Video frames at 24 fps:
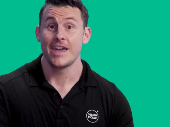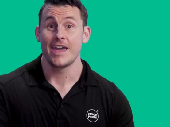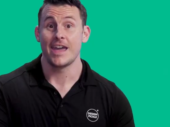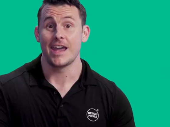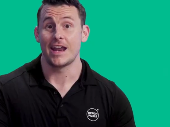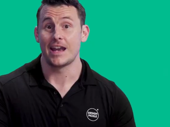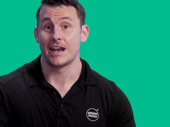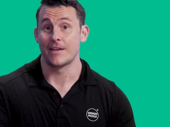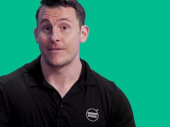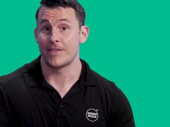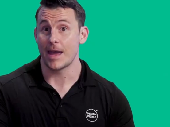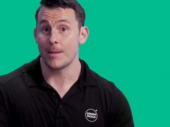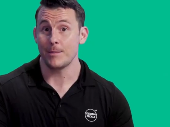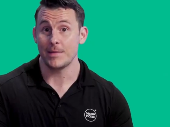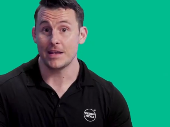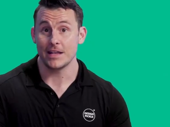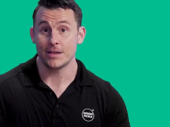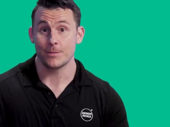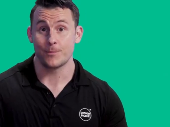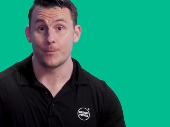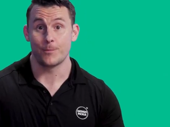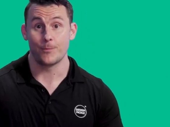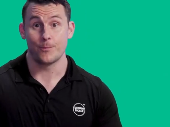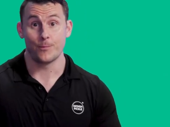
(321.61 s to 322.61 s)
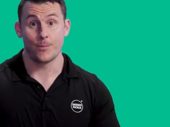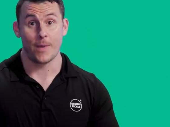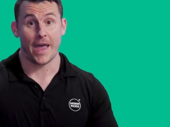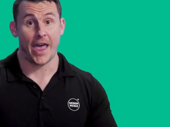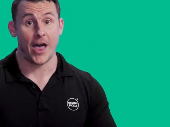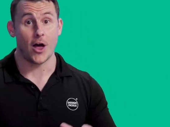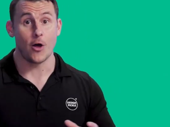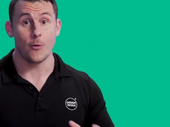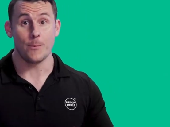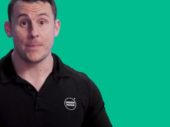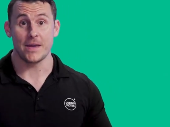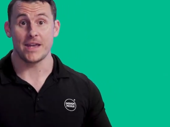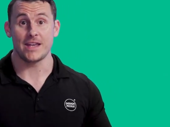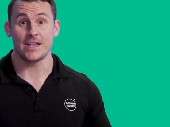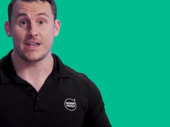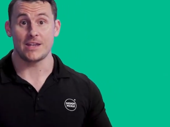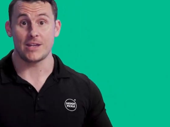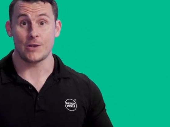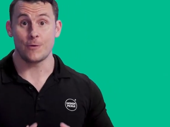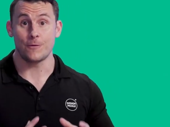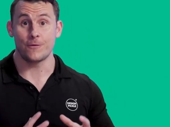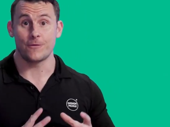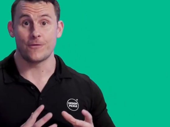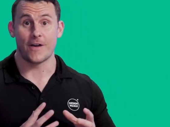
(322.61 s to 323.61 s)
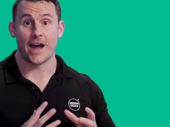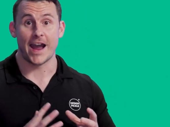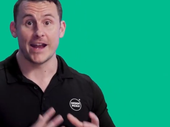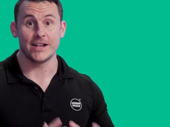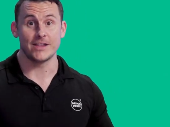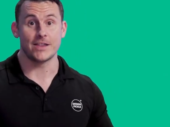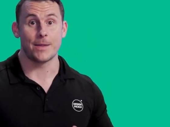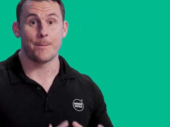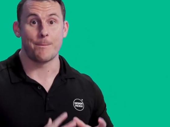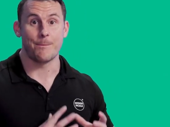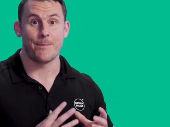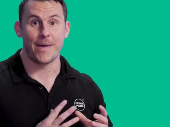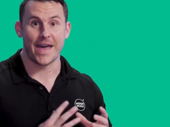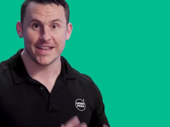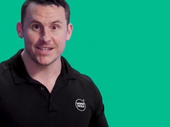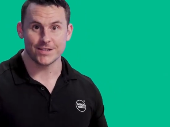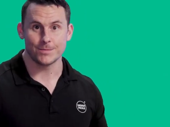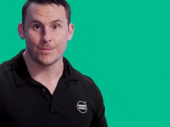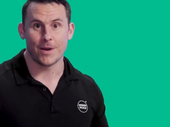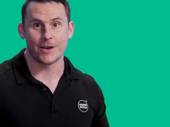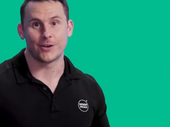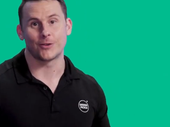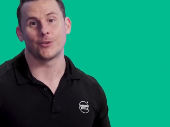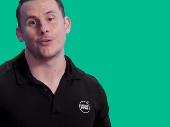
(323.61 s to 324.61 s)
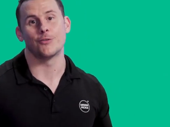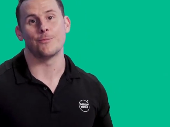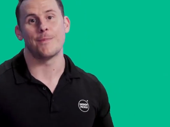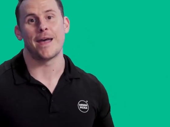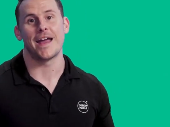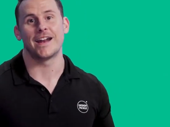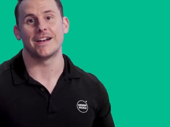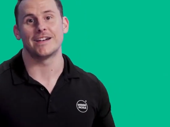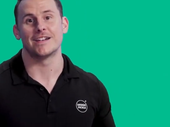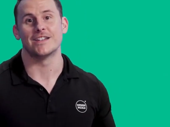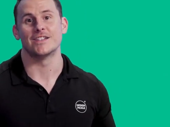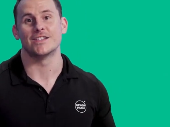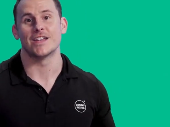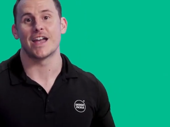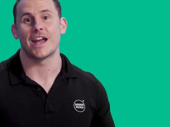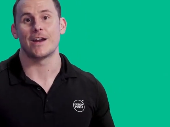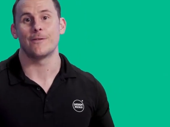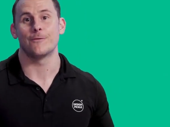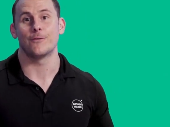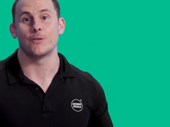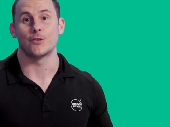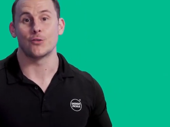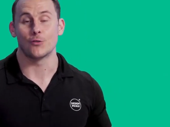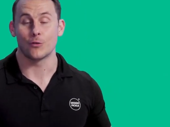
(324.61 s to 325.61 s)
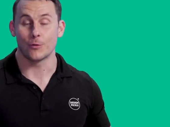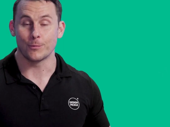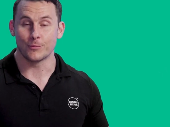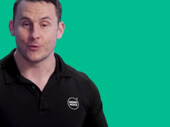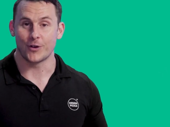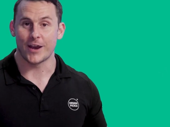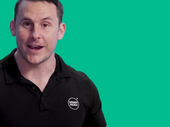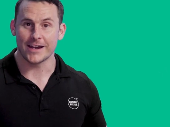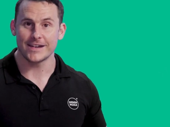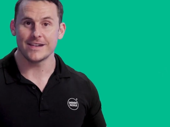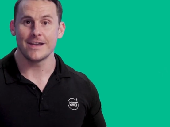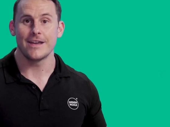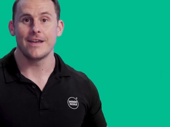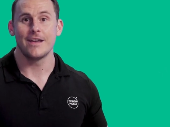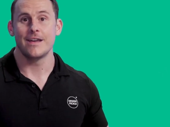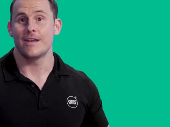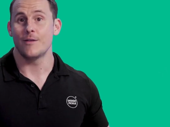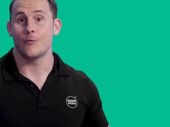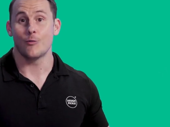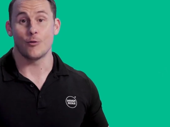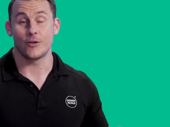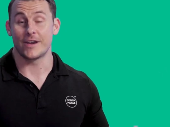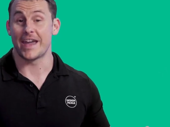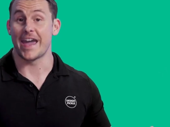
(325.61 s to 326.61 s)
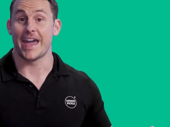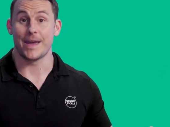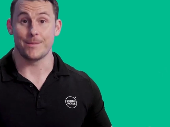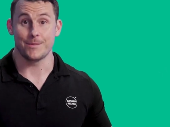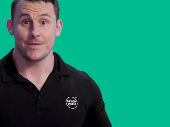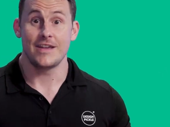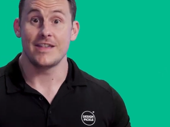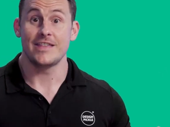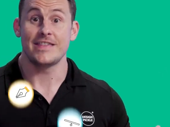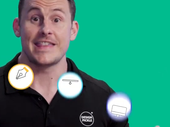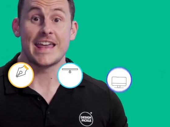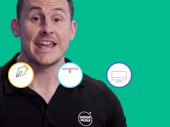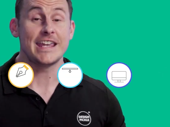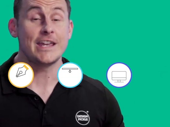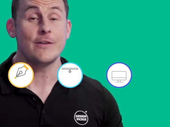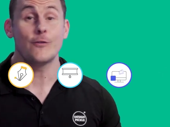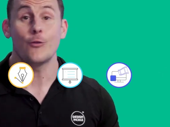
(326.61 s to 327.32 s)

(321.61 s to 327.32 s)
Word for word: And if that means helping you find the best monochromatic design for your brand or game, thank you for